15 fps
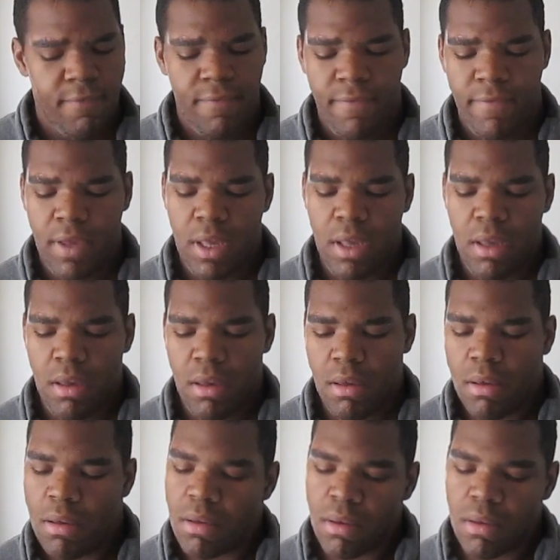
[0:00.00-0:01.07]

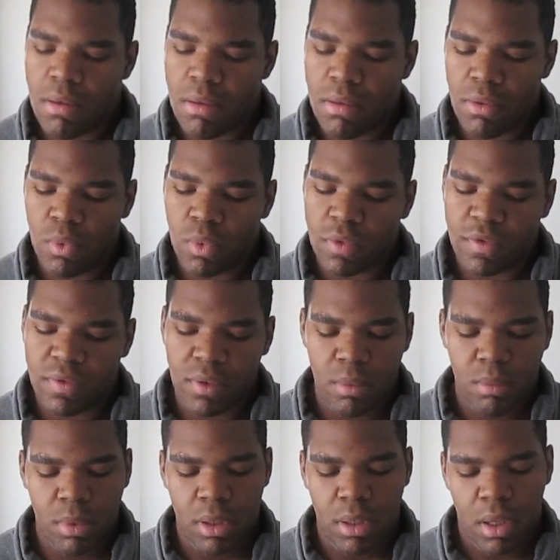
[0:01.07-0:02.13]
feel there's
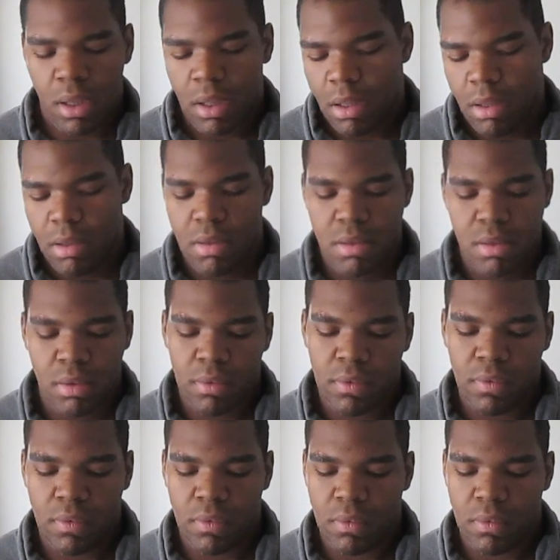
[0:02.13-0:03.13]
something else.